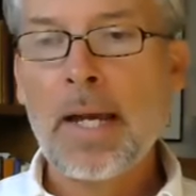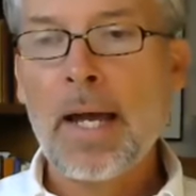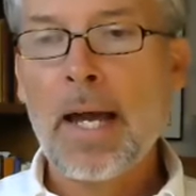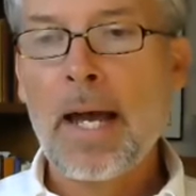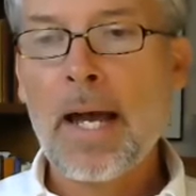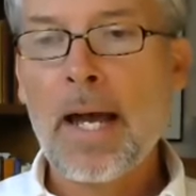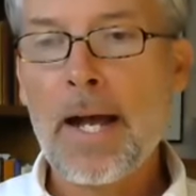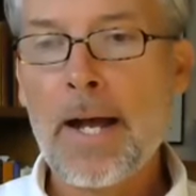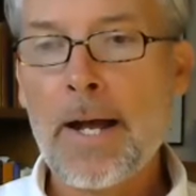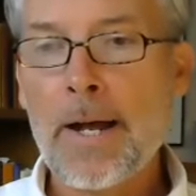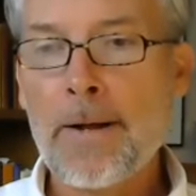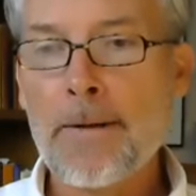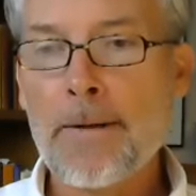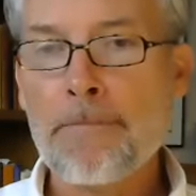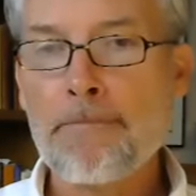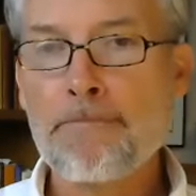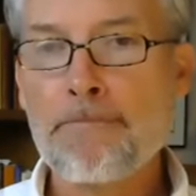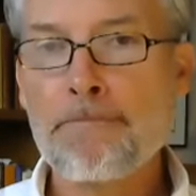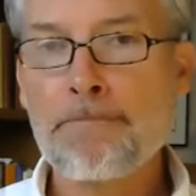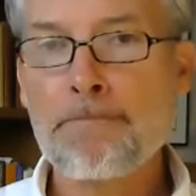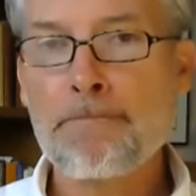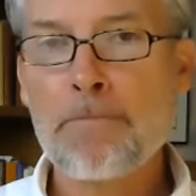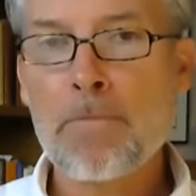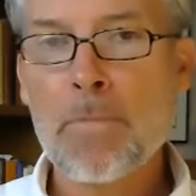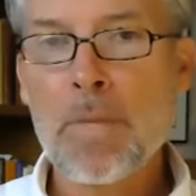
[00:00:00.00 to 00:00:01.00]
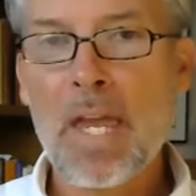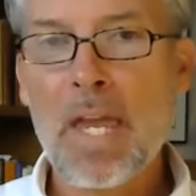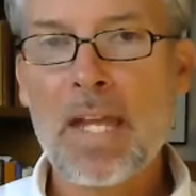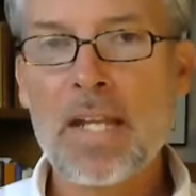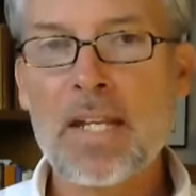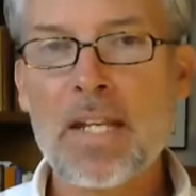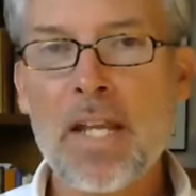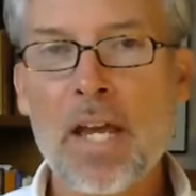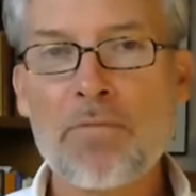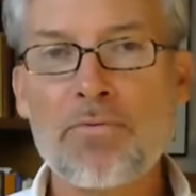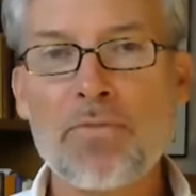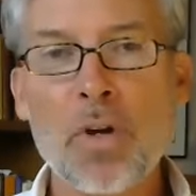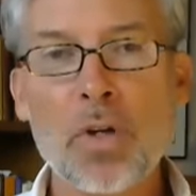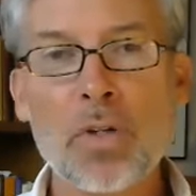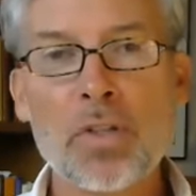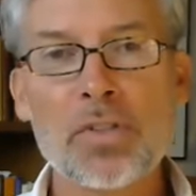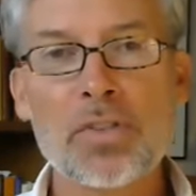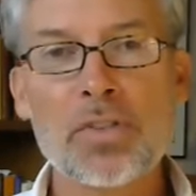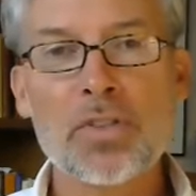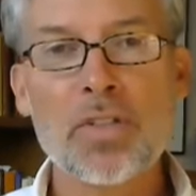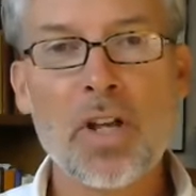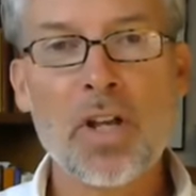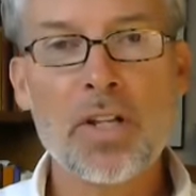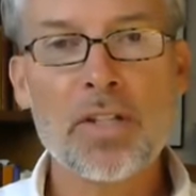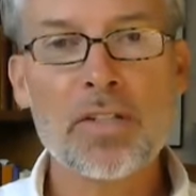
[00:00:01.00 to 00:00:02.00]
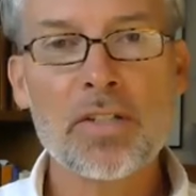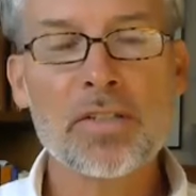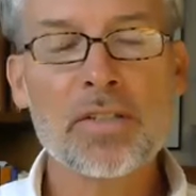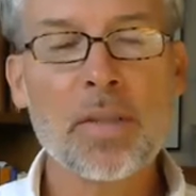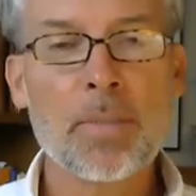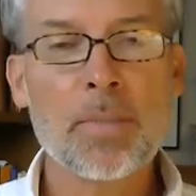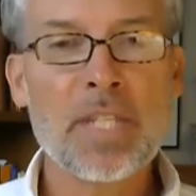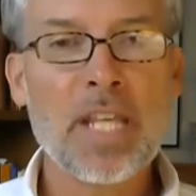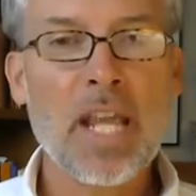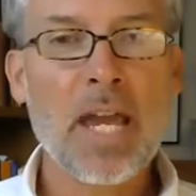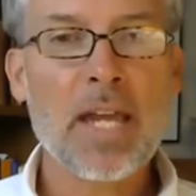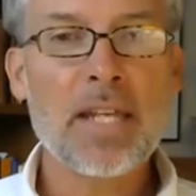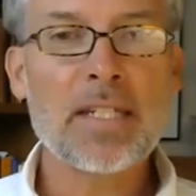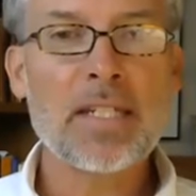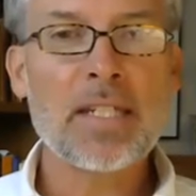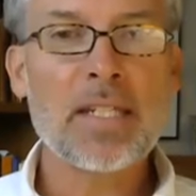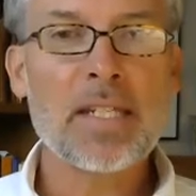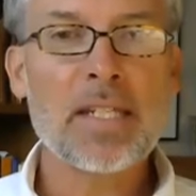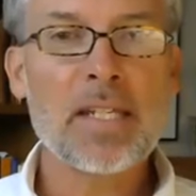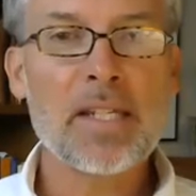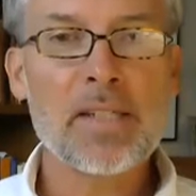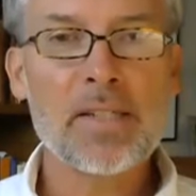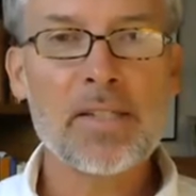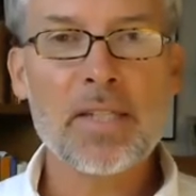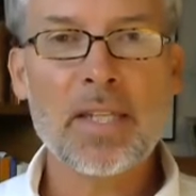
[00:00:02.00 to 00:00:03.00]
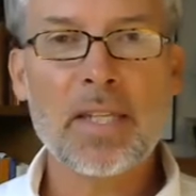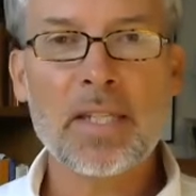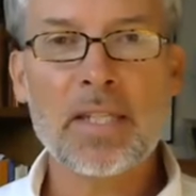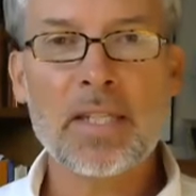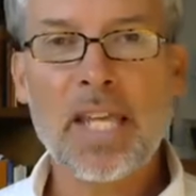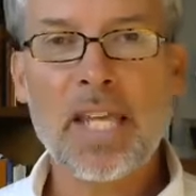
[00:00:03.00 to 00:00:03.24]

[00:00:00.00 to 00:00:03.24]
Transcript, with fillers: um, and I focused on some of the ideas that